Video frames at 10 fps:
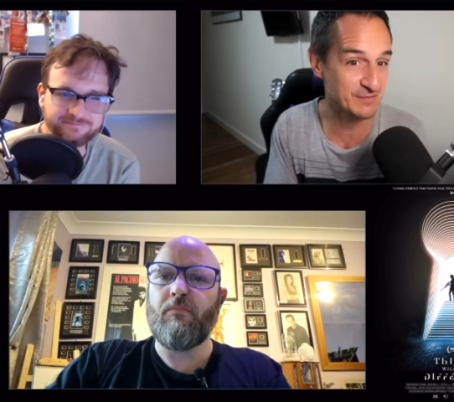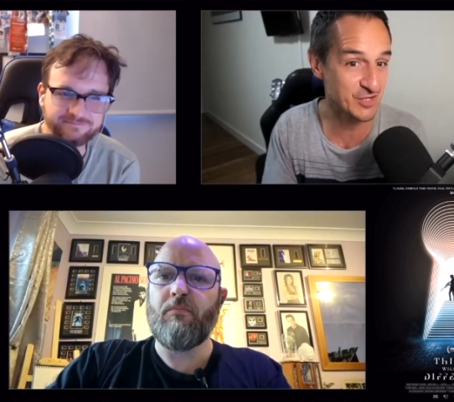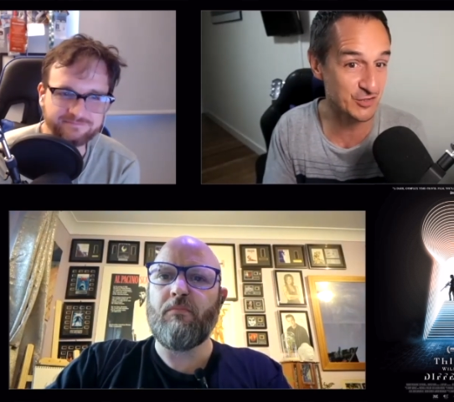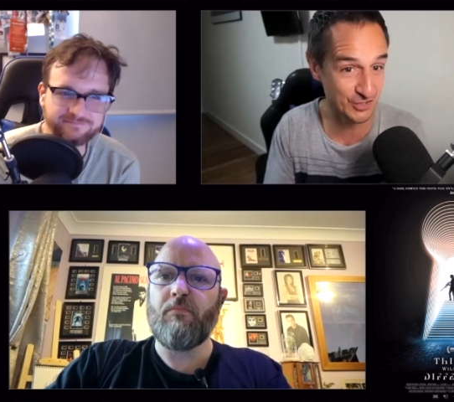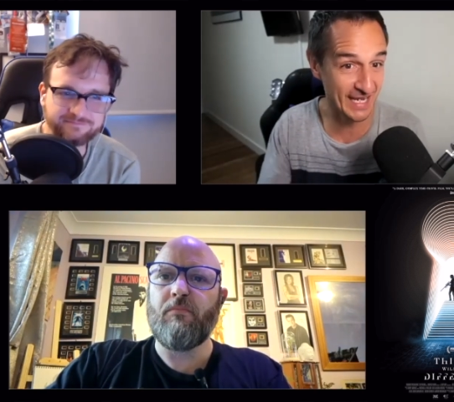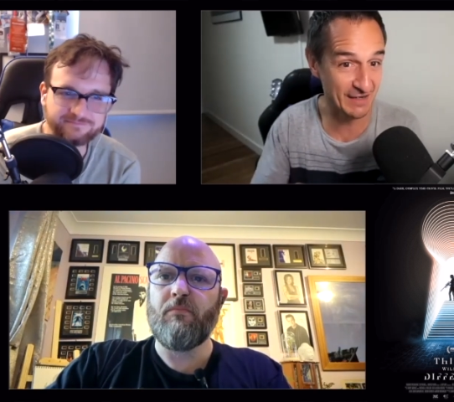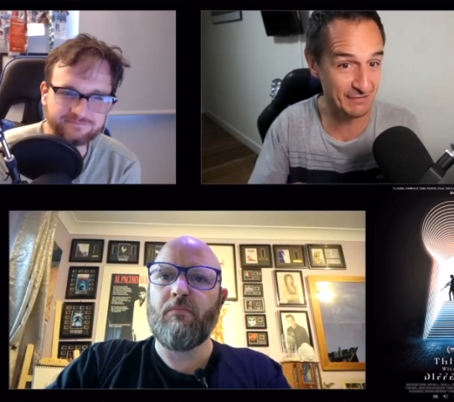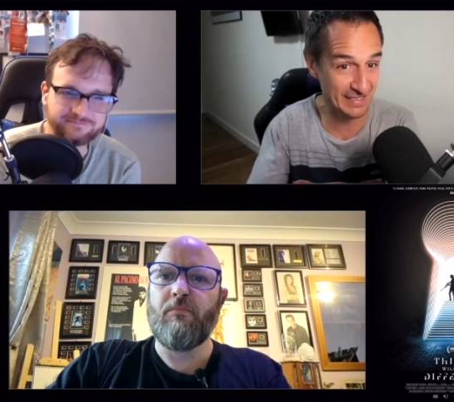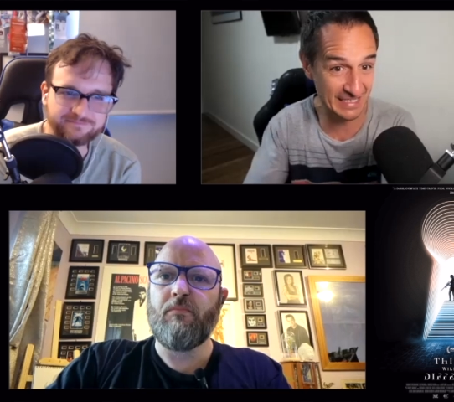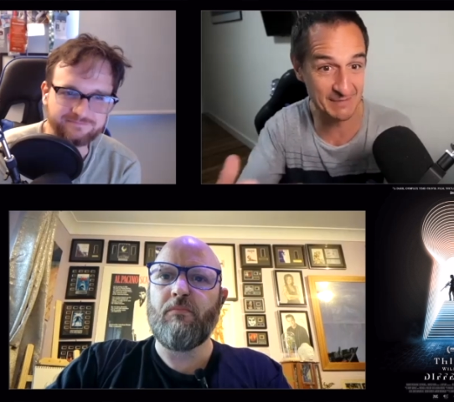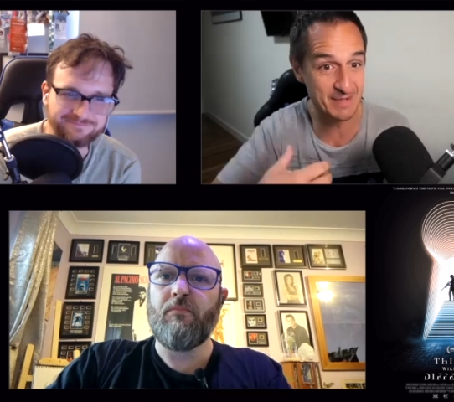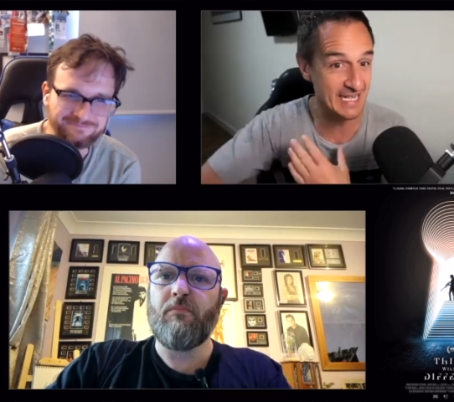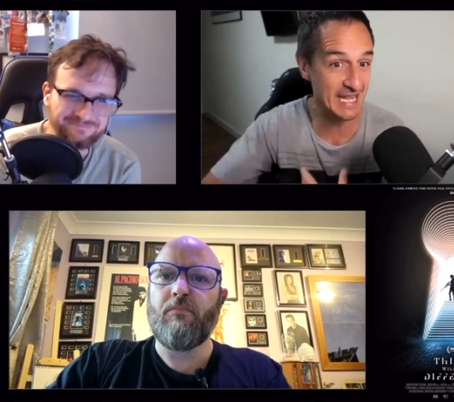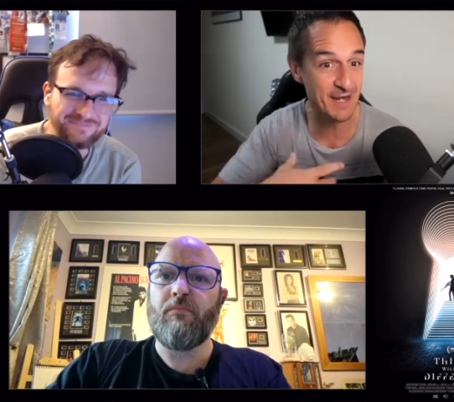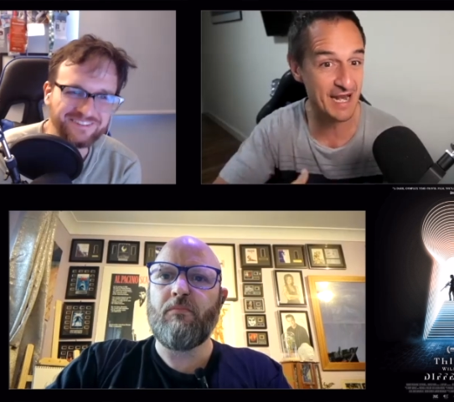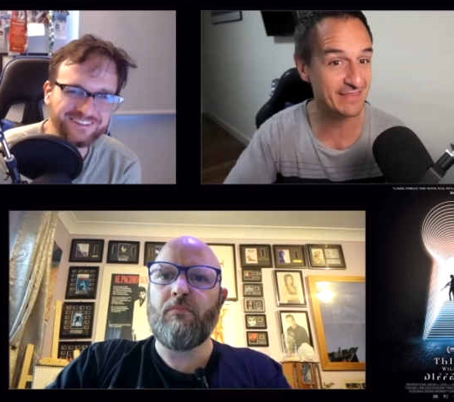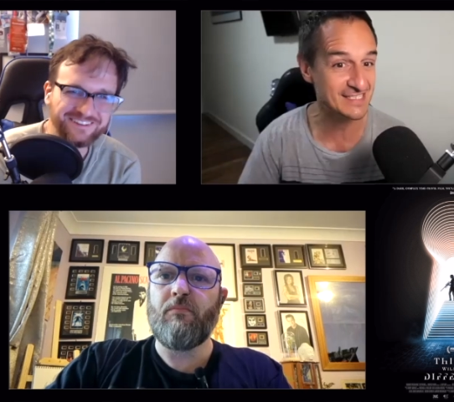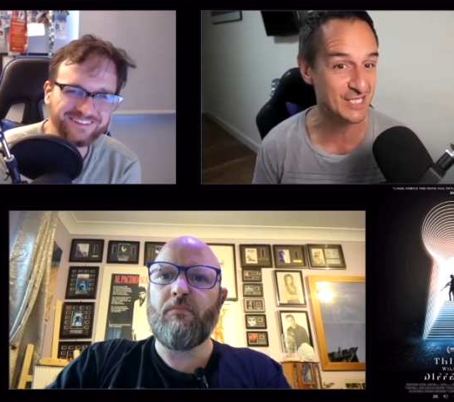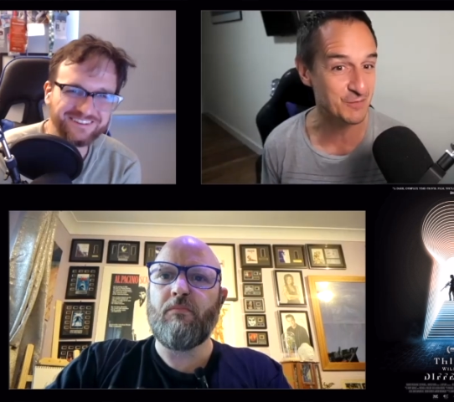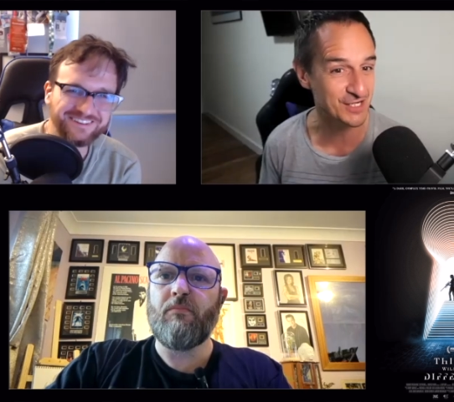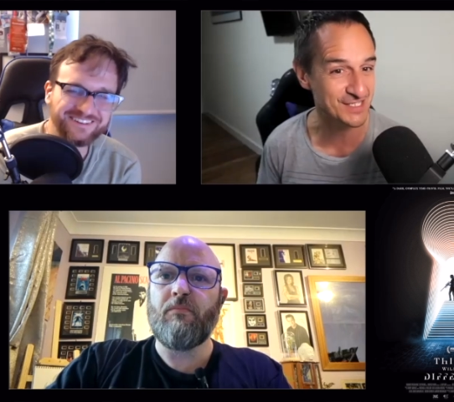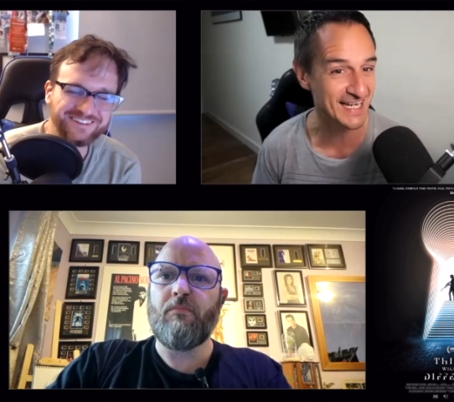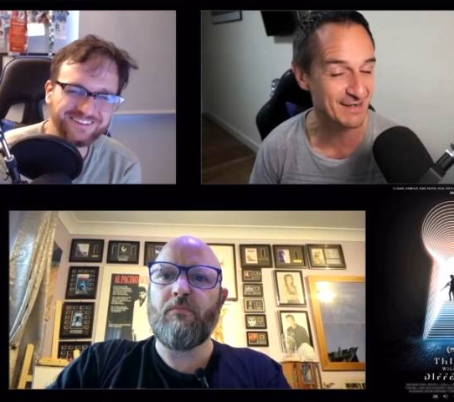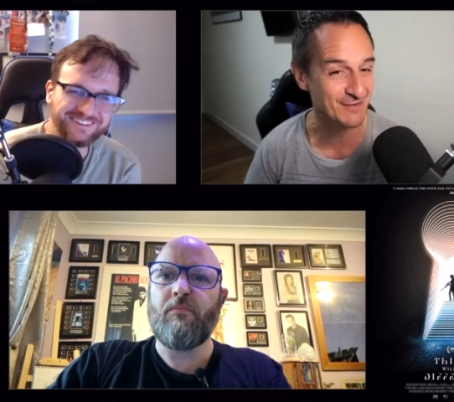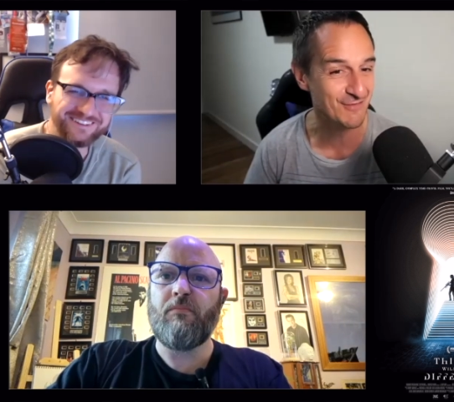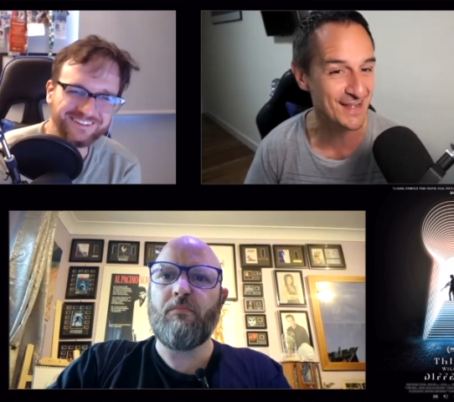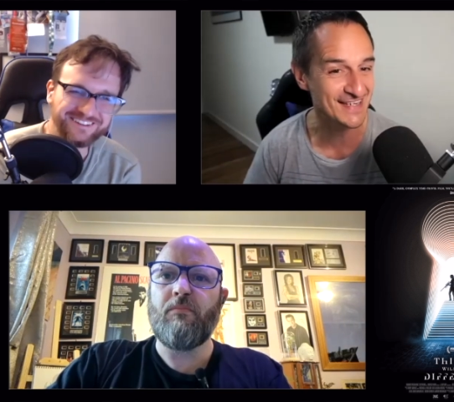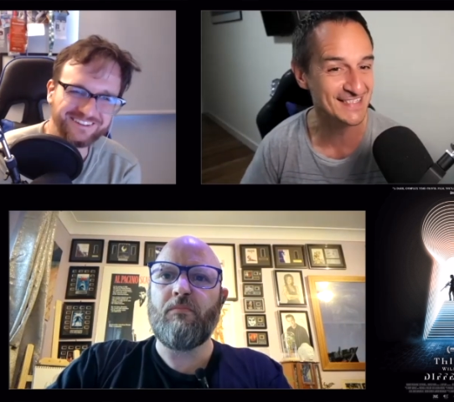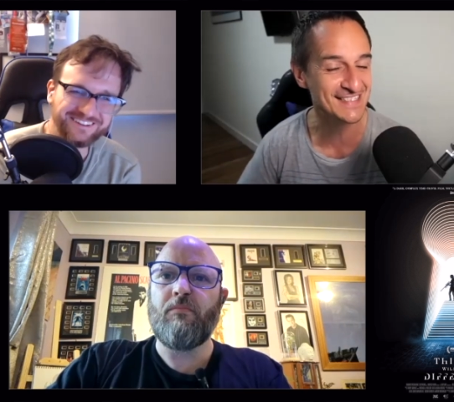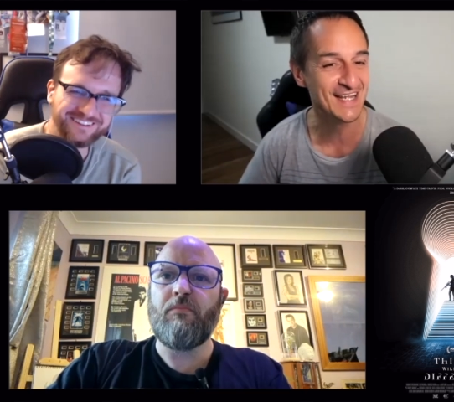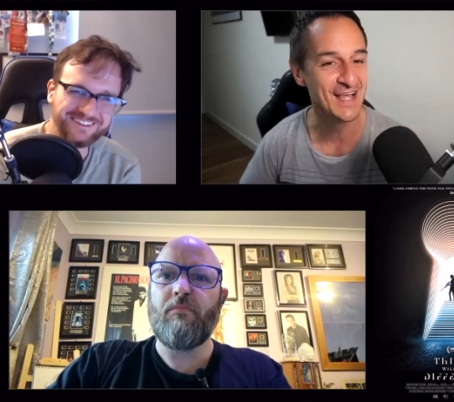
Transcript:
Speaker 1: Now you could kind of eliminate eliminate things that you wanted to kind of erase.